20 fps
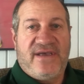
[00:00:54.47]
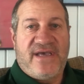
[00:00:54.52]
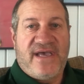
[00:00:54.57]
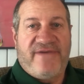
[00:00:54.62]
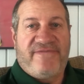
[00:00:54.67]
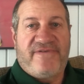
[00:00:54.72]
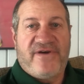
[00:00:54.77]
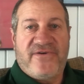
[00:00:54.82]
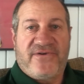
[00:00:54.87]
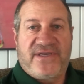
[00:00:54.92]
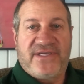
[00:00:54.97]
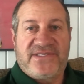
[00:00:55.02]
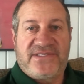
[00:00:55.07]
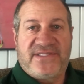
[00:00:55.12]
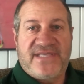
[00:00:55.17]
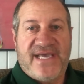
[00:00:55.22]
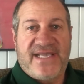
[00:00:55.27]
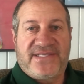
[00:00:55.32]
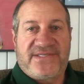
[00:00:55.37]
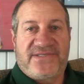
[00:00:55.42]
a focus
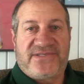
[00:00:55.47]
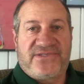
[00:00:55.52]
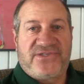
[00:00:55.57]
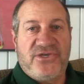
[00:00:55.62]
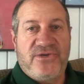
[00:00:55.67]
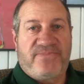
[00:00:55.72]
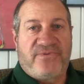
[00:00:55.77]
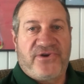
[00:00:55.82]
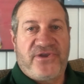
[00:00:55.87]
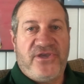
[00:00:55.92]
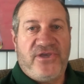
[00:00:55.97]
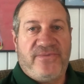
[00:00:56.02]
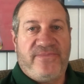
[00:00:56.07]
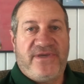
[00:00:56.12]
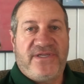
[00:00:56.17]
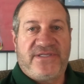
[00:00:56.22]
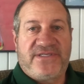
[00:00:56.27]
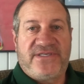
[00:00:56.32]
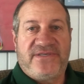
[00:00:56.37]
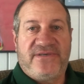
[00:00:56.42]
that's
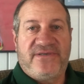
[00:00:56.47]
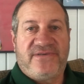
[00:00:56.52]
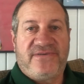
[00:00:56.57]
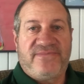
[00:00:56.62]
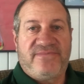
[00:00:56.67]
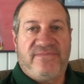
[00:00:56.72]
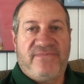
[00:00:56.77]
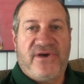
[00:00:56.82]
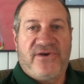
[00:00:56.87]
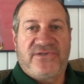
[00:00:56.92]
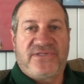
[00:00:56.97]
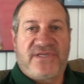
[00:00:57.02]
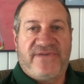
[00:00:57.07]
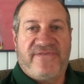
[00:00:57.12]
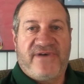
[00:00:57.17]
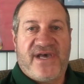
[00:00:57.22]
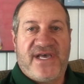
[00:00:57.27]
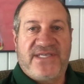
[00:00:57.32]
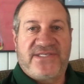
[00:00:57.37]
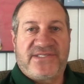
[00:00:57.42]
superhuman to most of
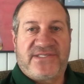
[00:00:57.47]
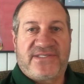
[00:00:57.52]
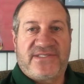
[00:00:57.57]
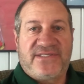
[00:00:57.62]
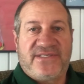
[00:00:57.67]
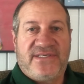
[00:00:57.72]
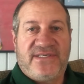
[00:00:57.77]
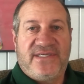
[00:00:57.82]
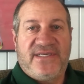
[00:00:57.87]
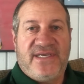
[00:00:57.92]
us,